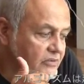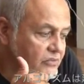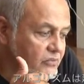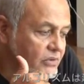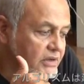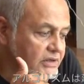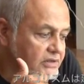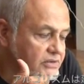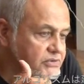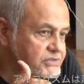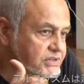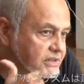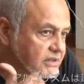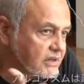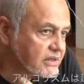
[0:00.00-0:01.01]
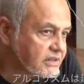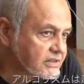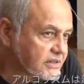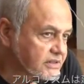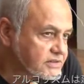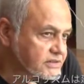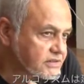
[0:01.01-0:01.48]
when used in
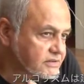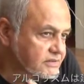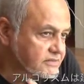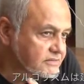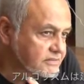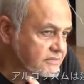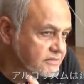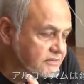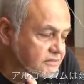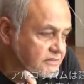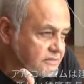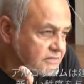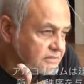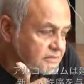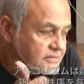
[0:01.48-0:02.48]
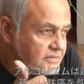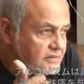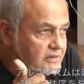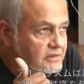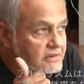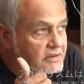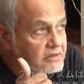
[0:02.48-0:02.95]
architecture,
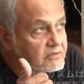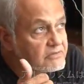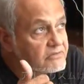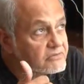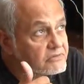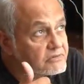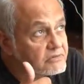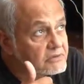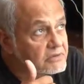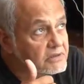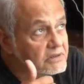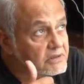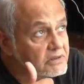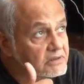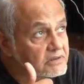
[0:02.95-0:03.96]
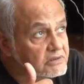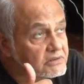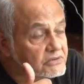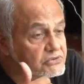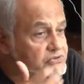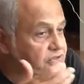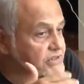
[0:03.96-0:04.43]
give a
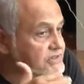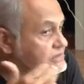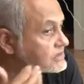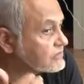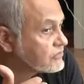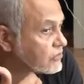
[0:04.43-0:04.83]
new sense of